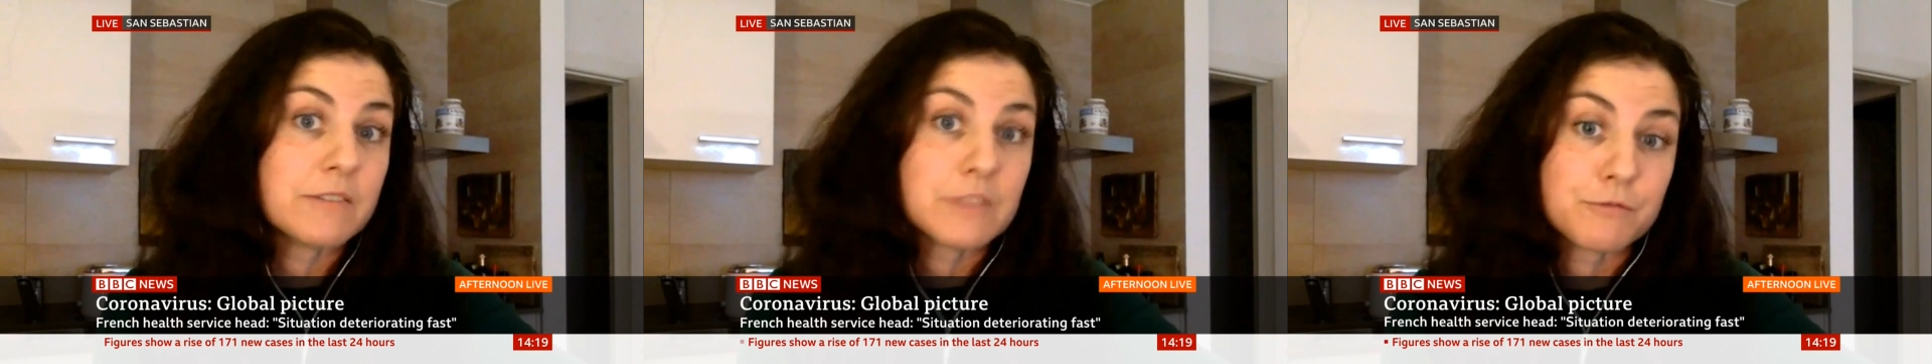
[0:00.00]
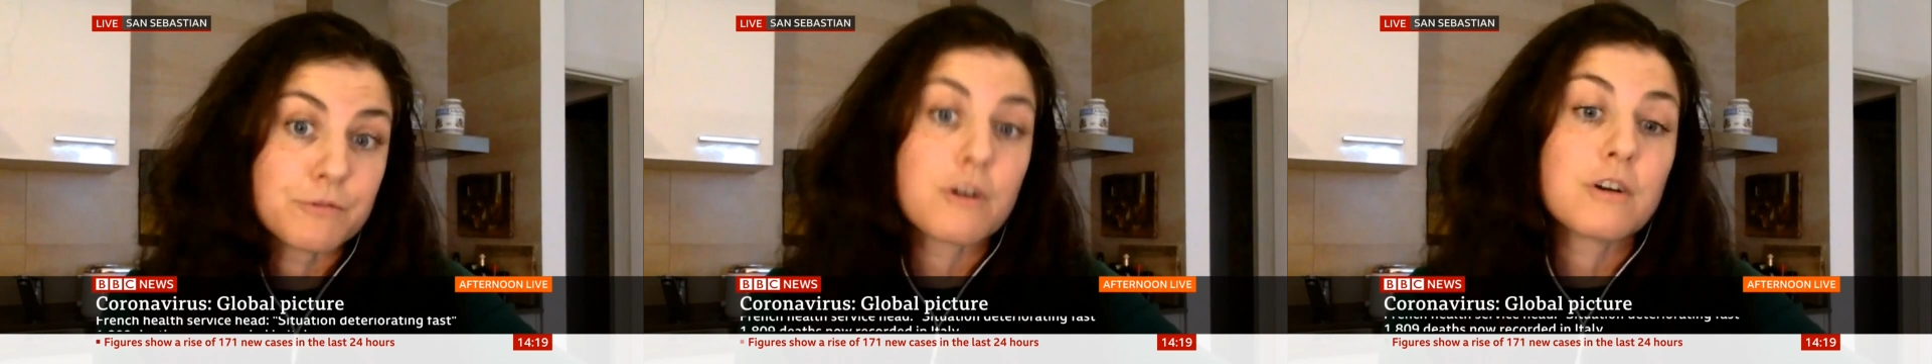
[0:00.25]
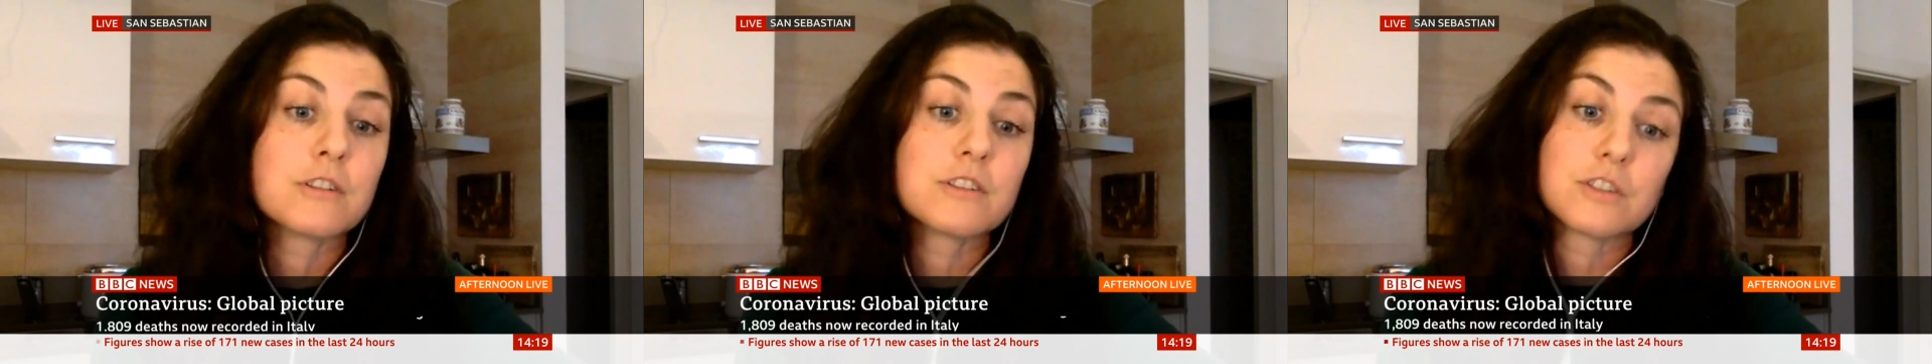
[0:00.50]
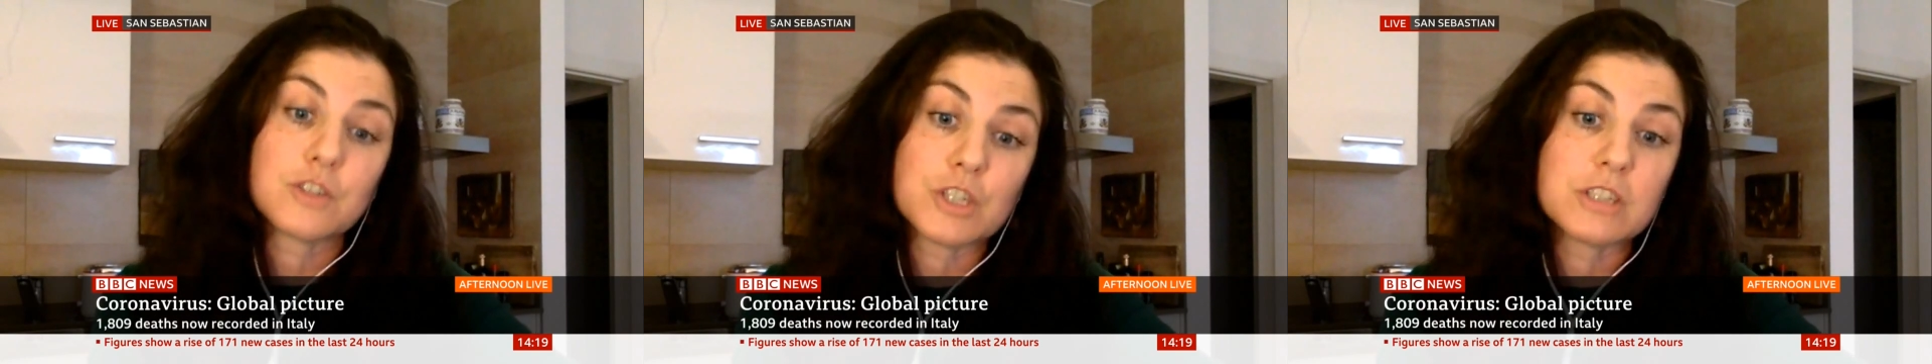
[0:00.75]
lives in
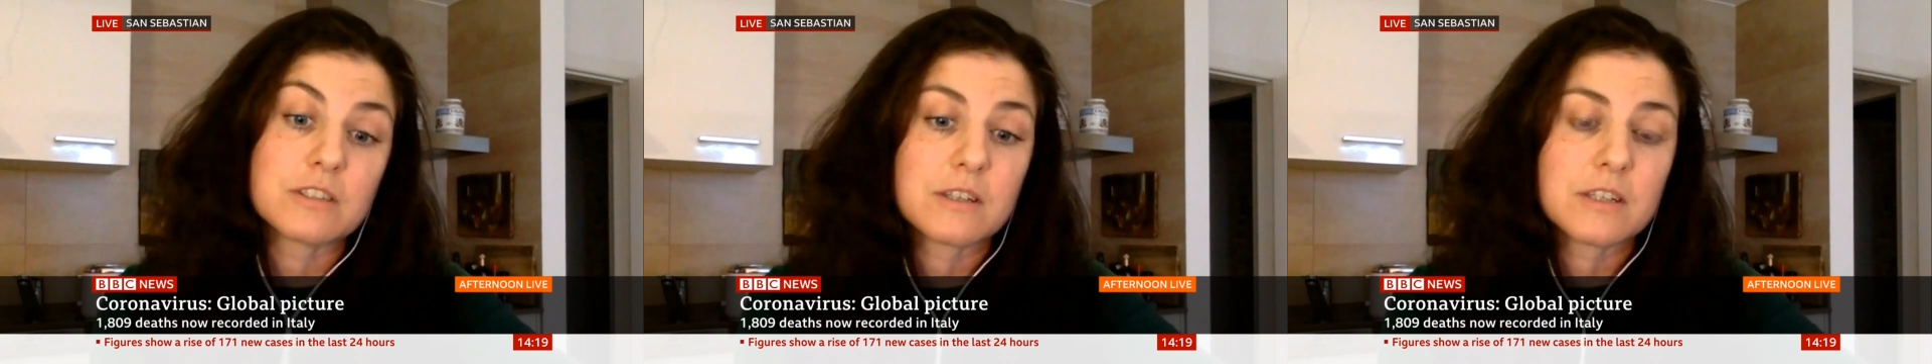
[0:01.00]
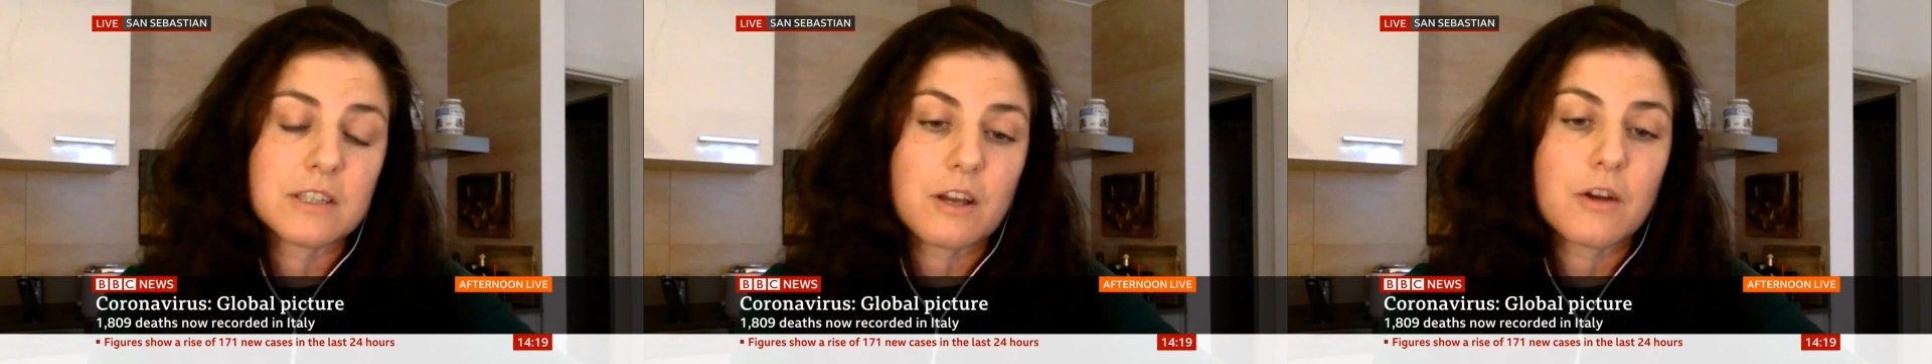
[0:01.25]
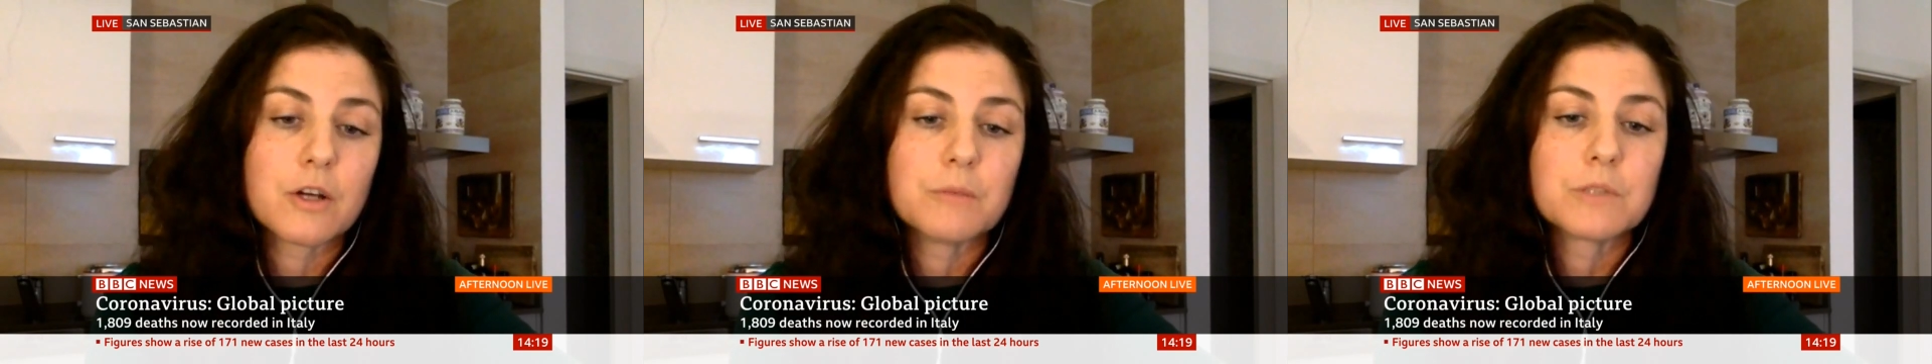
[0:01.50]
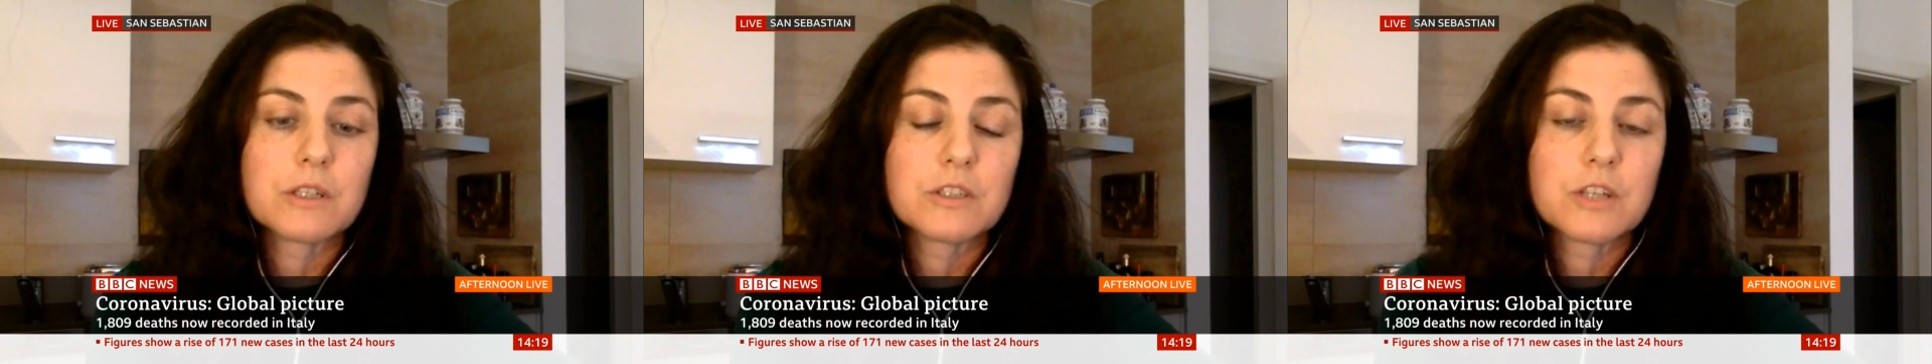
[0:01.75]
France, so she decided to go home
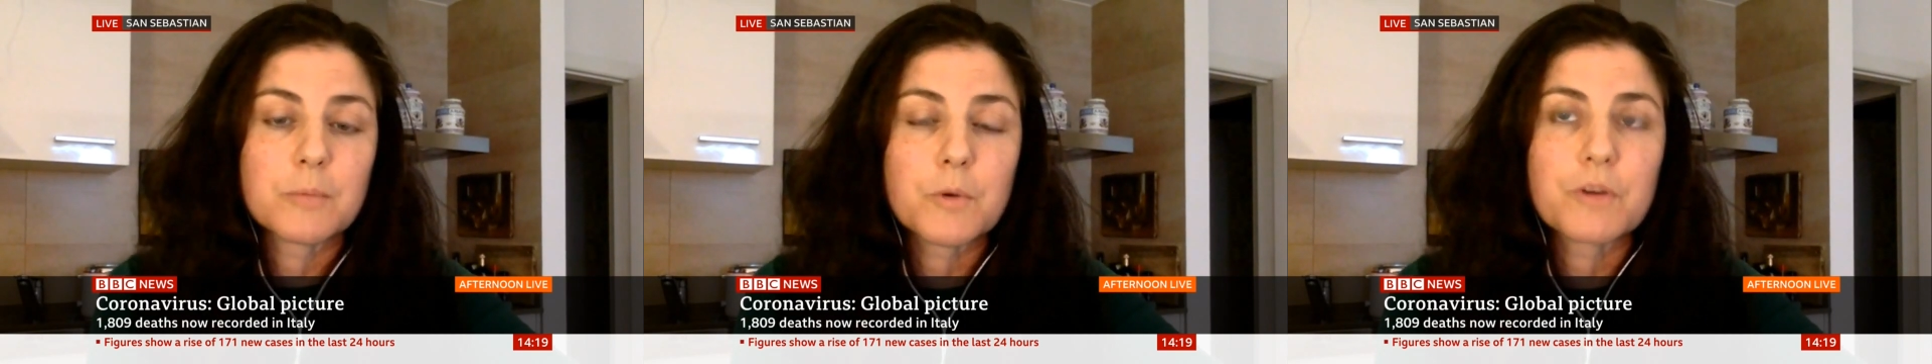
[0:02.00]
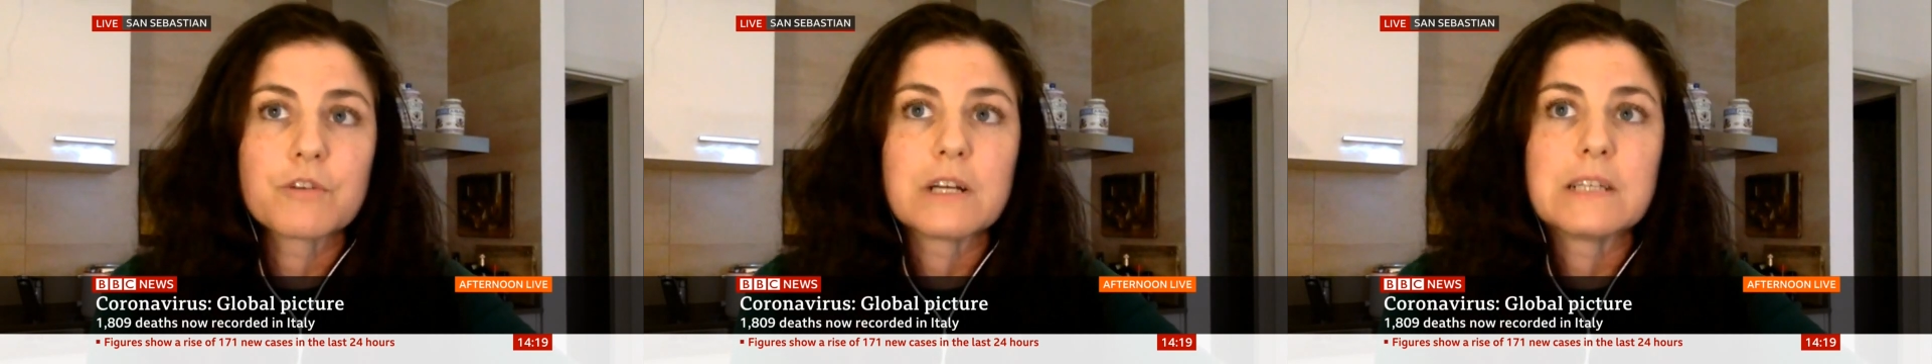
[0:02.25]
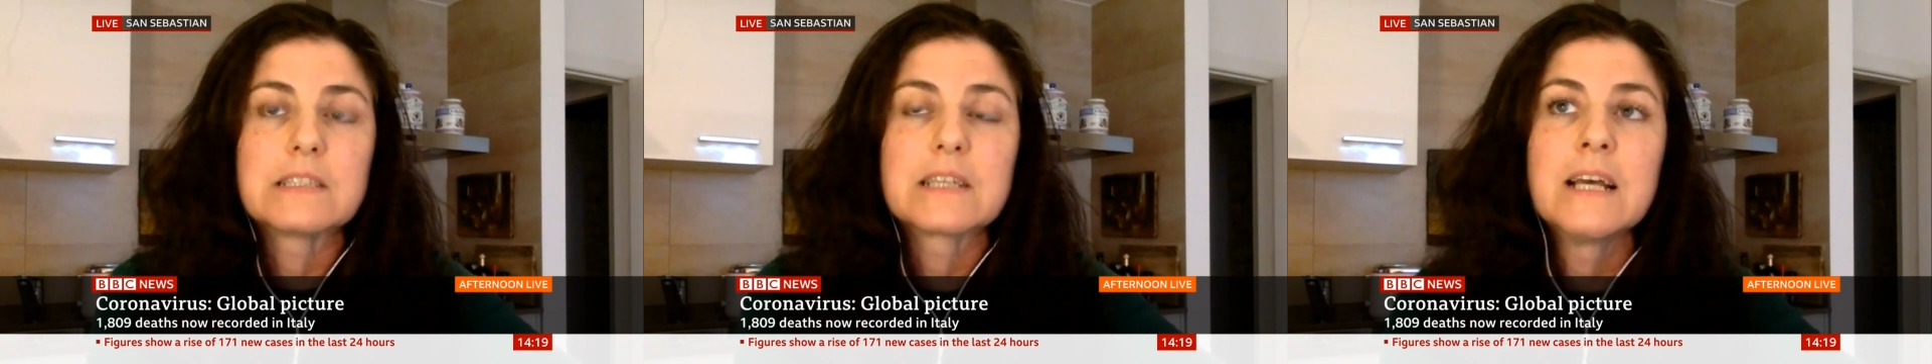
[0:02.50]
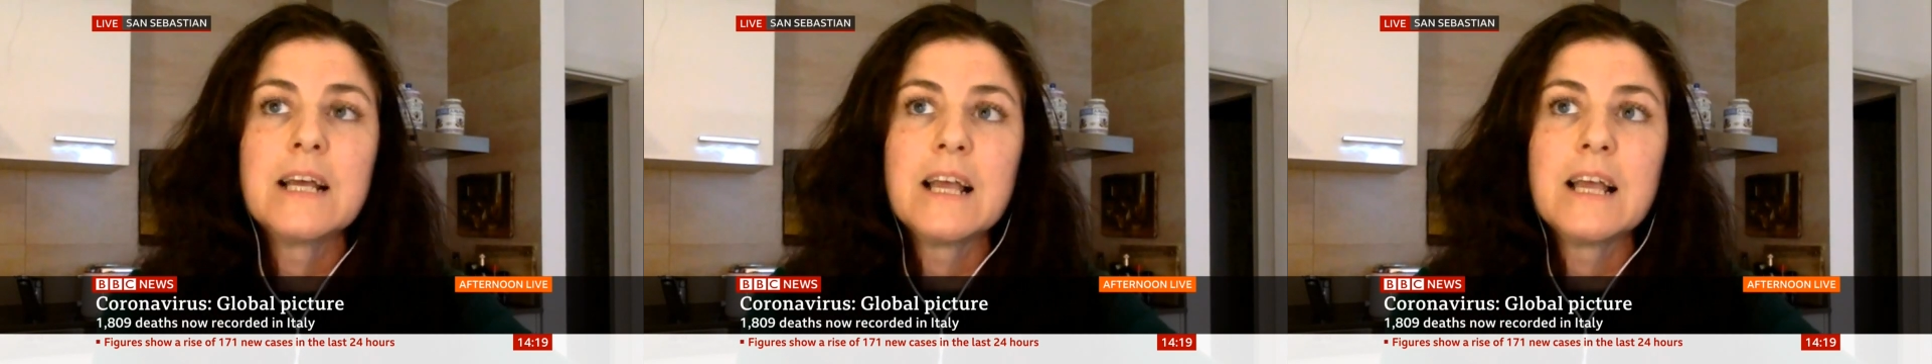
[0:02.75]
to go to her boyfriend's,